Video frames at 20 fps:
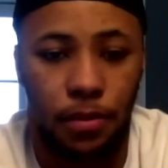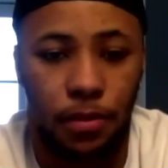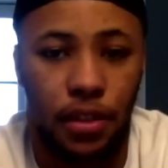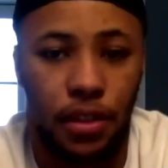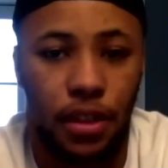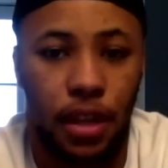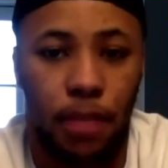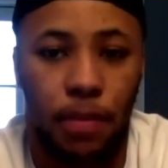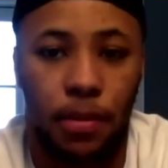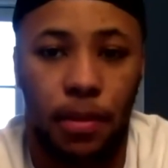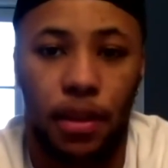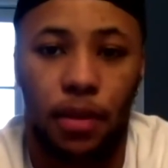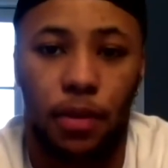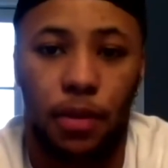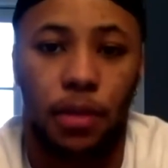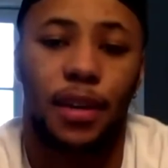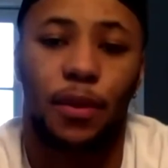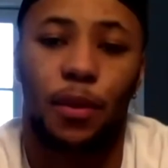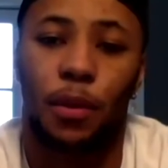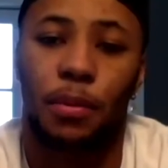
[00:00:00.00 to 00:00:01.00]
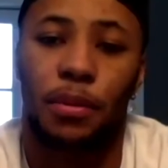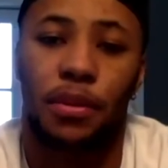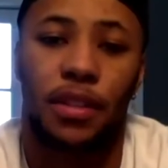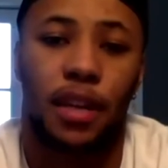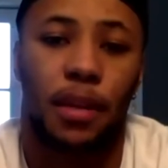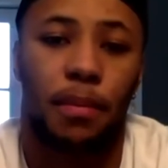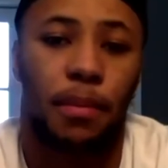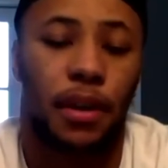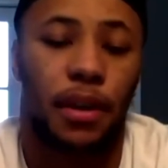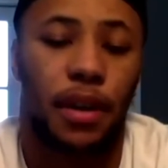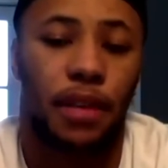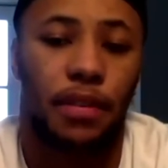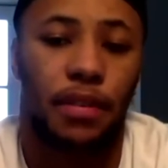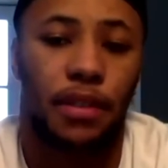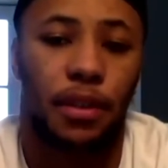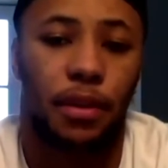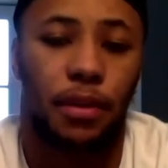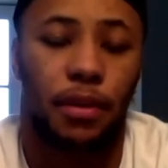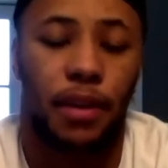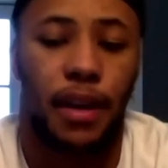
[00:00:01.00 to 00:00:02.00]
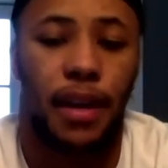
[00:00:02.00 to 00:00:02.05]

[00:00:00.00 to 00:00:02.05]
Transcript: Just coming with the mindset of tackling every